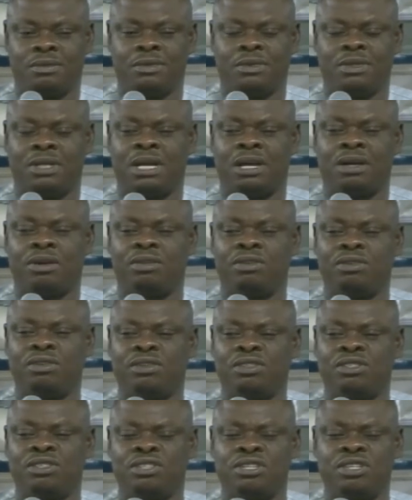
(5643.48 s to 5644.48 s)
Now,
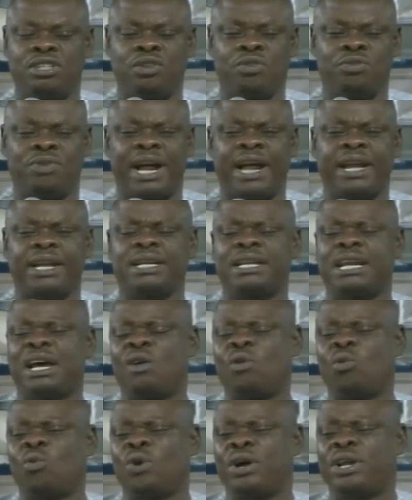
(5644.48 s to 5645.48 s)
right
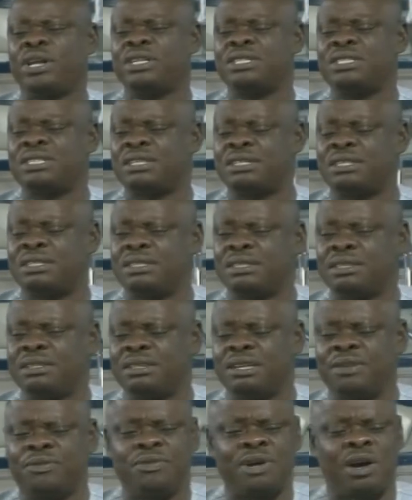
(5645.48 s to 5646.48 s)
now, what is it
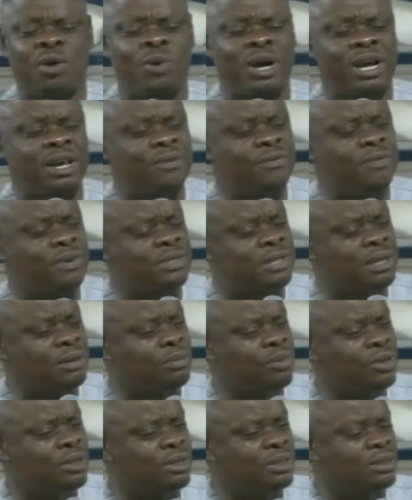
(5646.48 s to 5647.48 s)
if you are working for
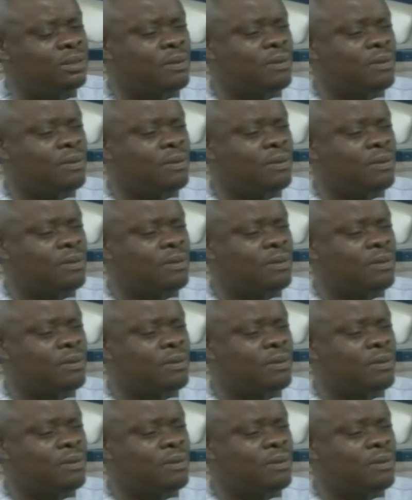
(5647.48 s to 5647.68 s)
somebody?